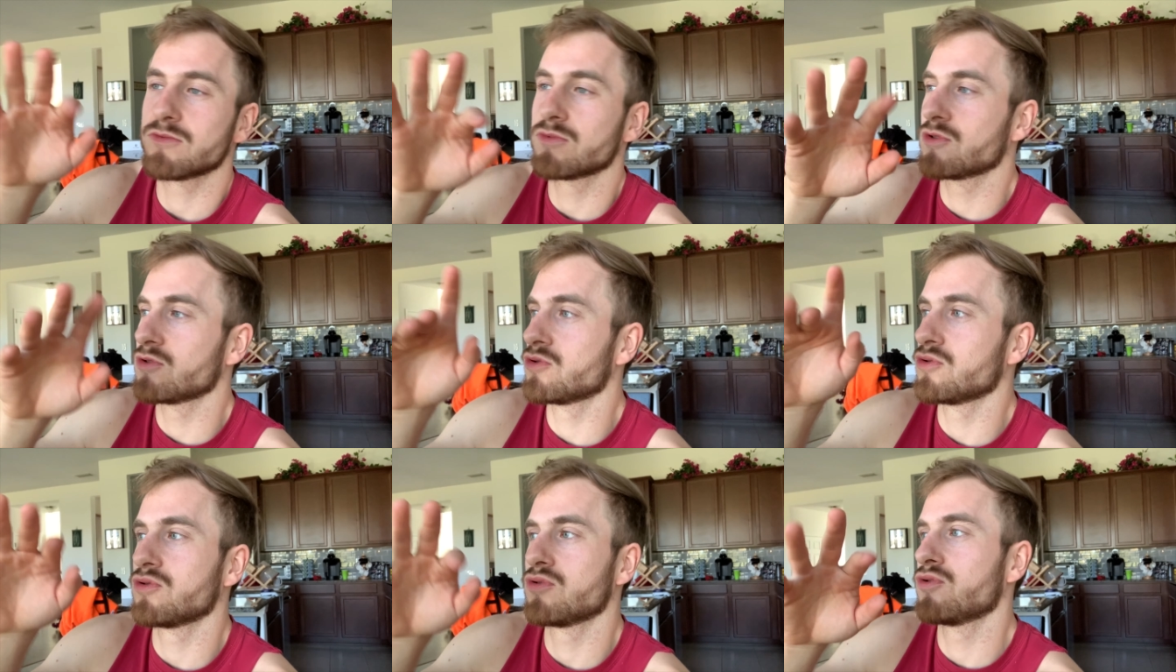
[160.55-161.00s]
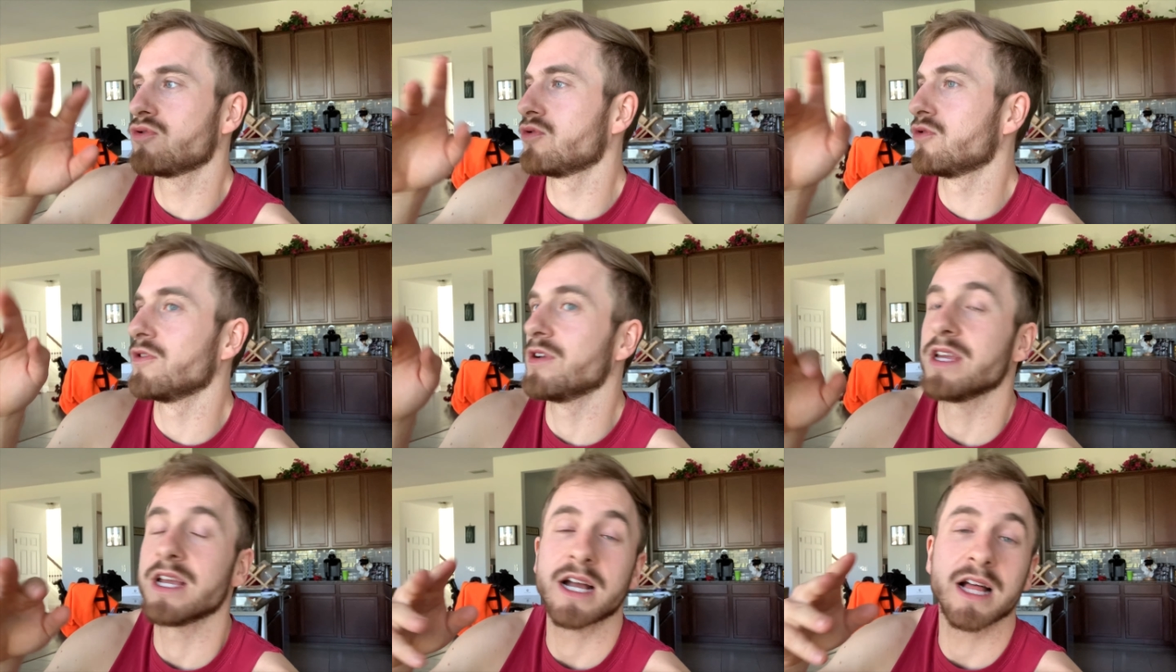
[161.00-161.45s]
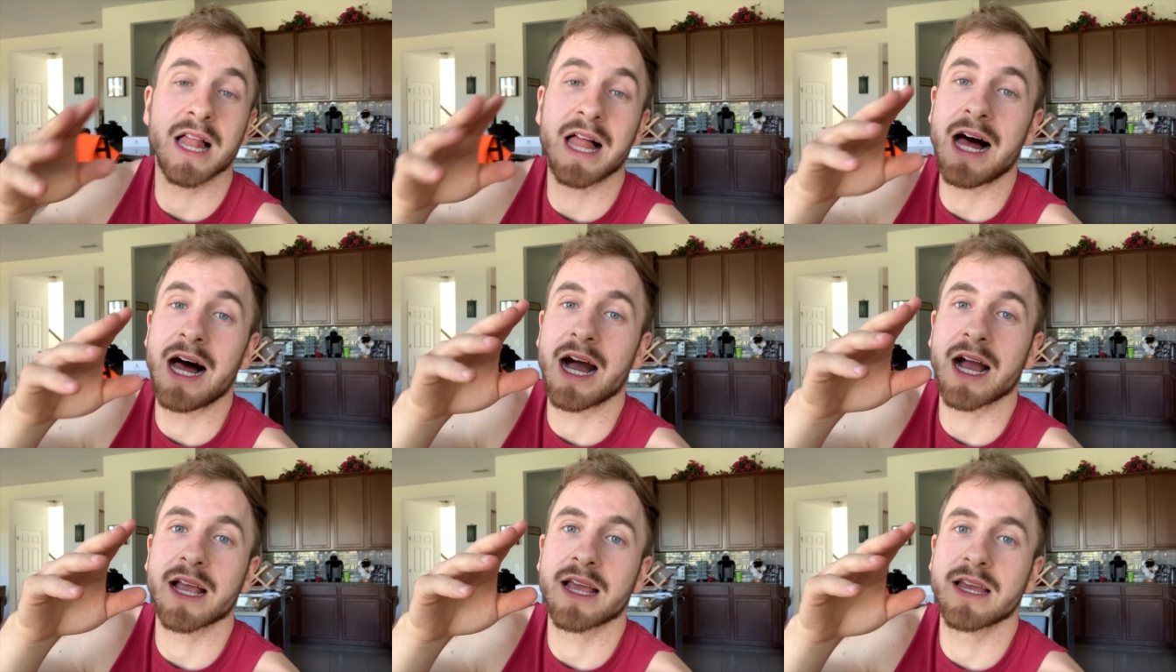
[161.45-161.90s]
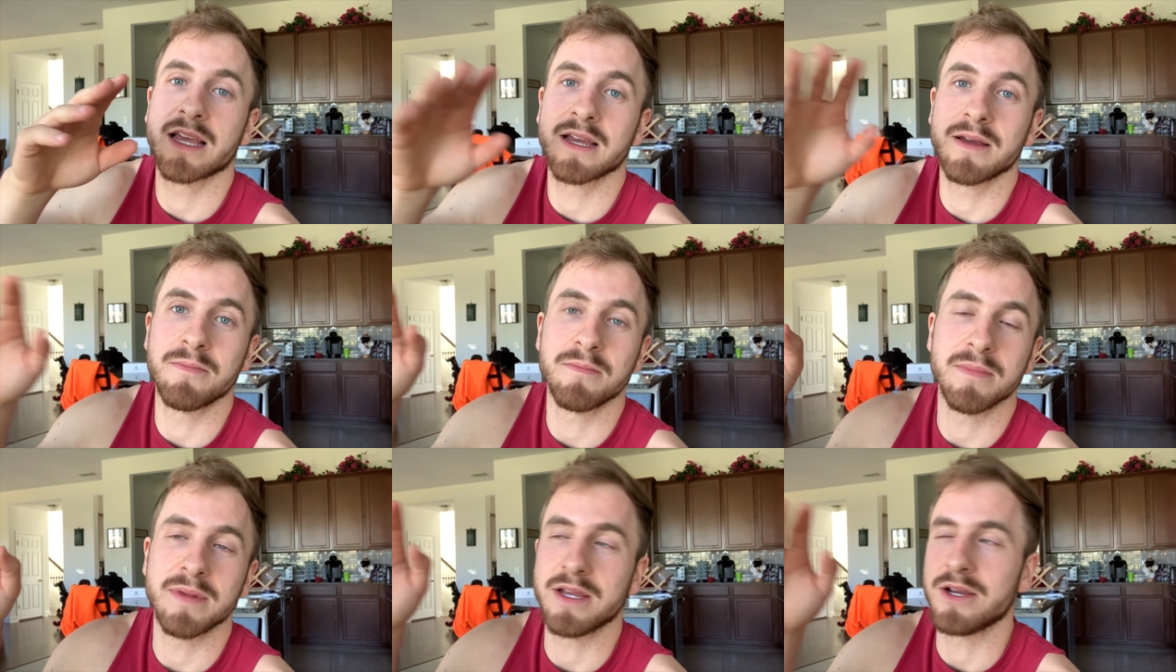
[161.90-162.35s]
three o'clock
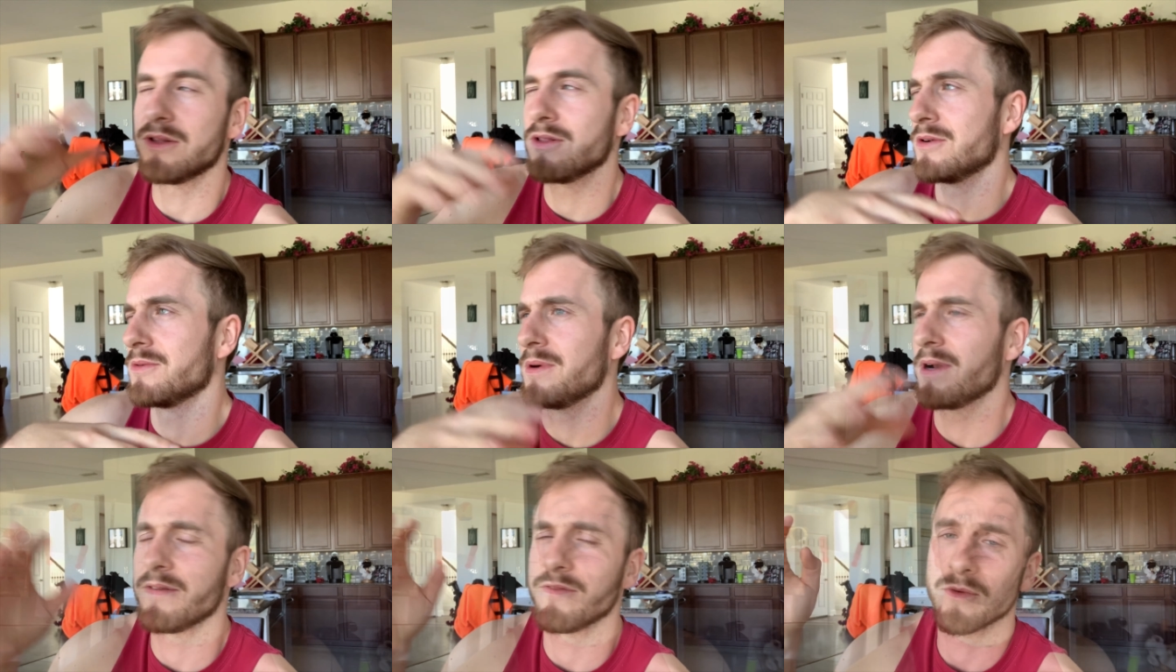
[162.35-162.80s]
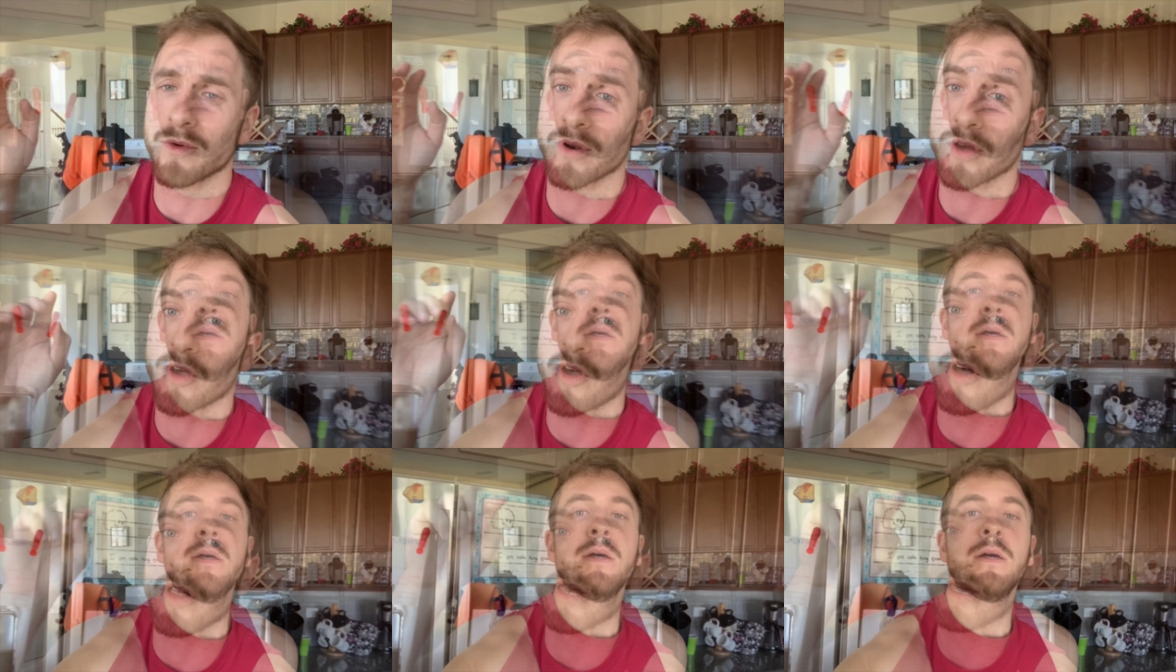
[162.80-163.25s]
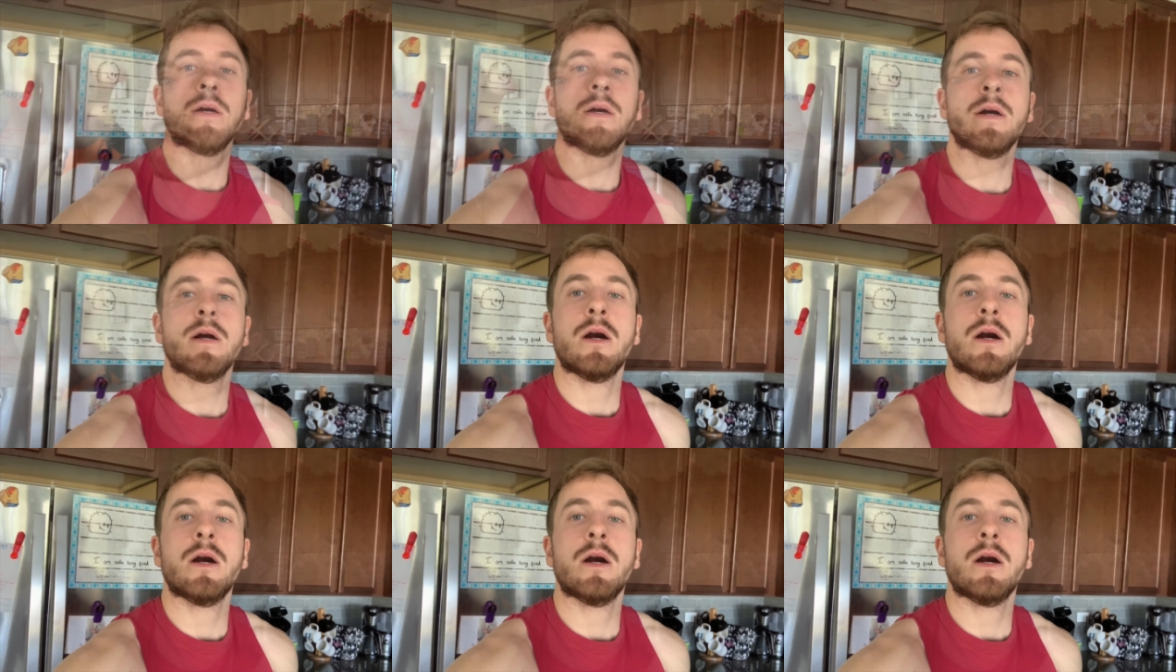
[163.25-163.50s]
meal or whatever you wanna call it.